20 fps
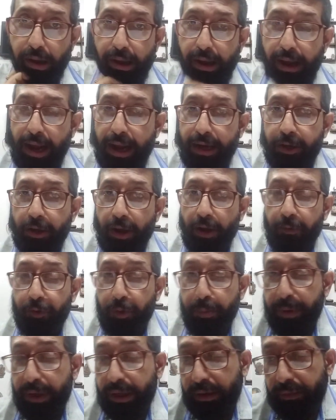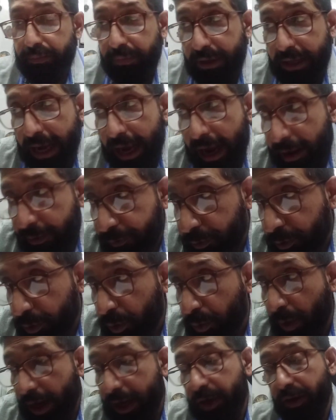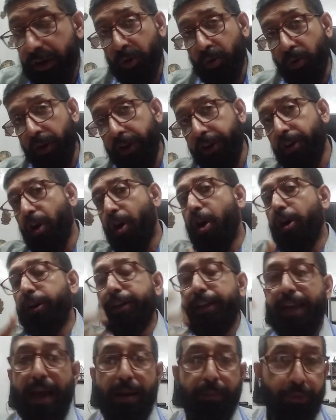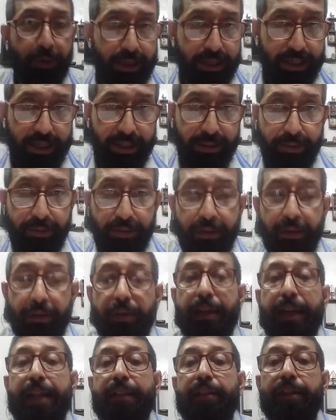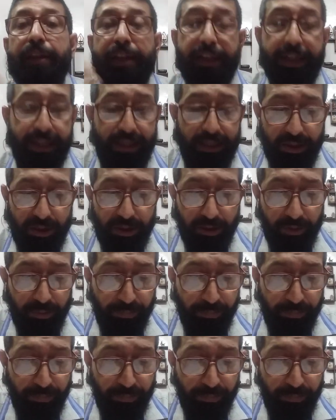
And you have to be careful while you're going on elaborating, lengthening it